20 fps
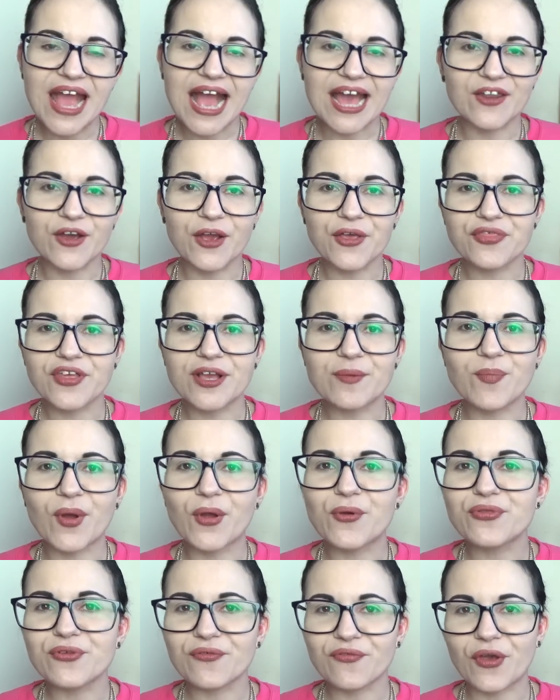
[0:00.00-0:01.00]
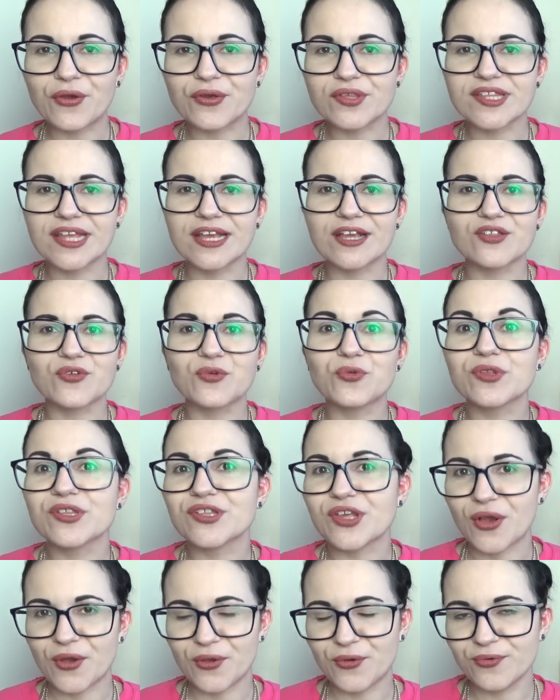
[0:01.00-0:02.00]
And I think both of those things
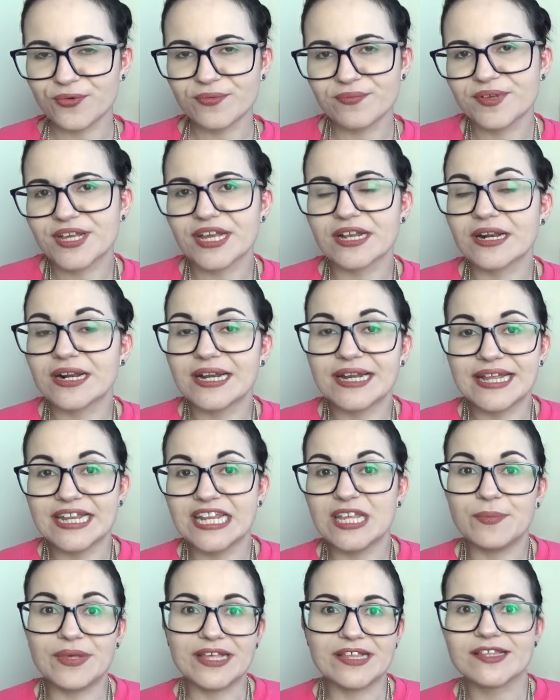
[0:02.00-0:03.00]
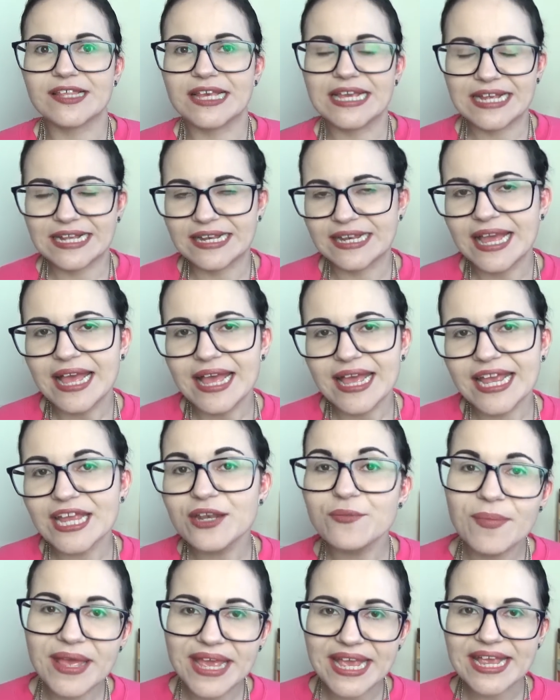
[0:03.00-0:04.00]
also can clearly be seen
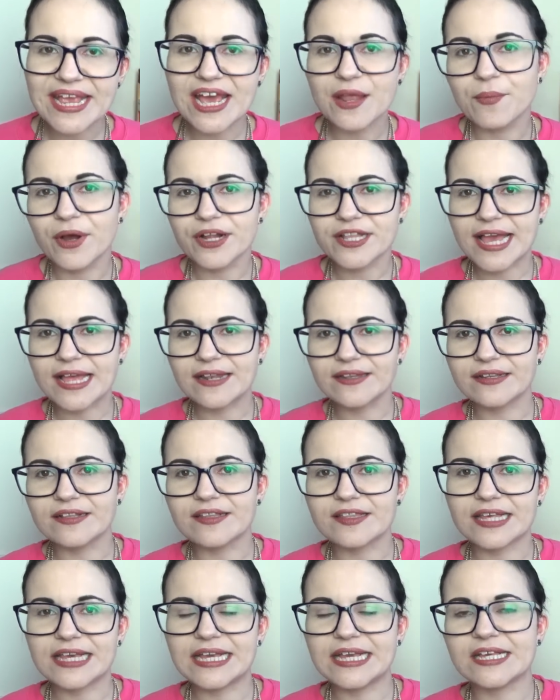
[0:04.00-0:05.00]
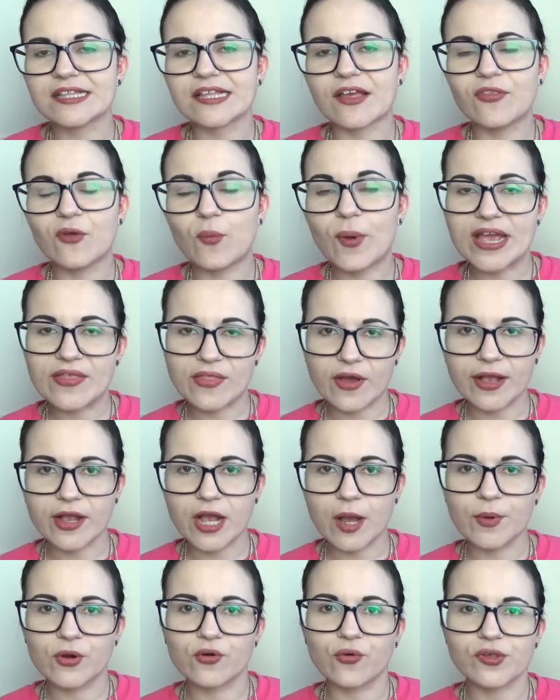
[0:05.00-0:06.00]
in me and my tendencies and the way that I
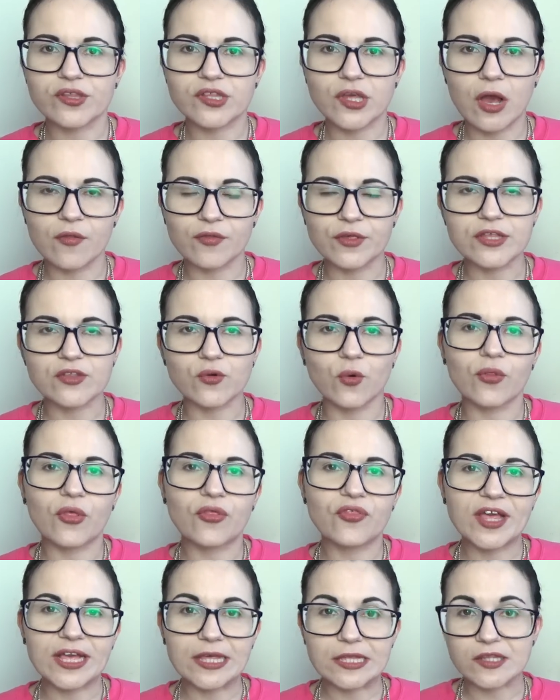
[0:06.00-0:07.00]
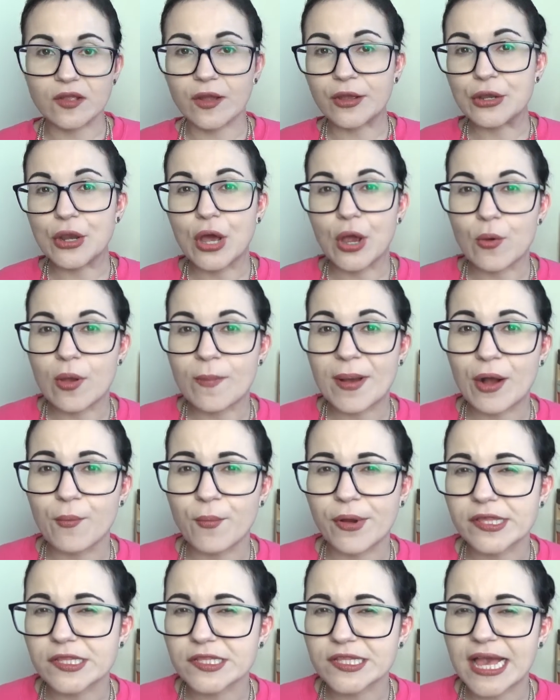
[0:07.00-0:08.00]
come across to others or the things that I know about
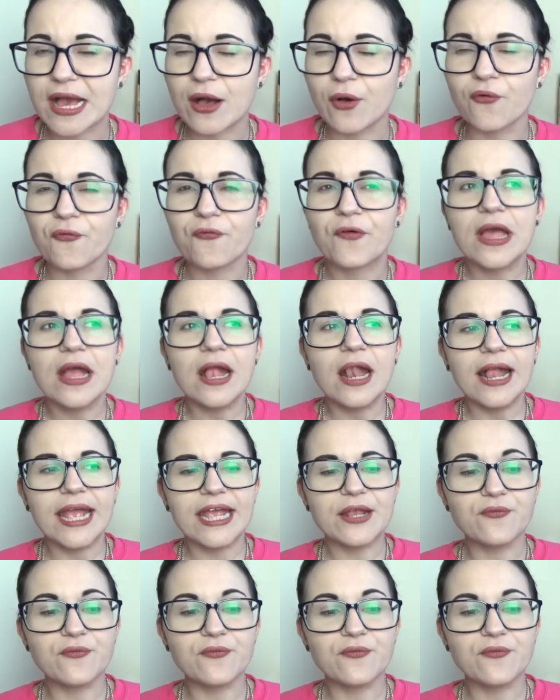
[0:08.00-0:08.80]
myself.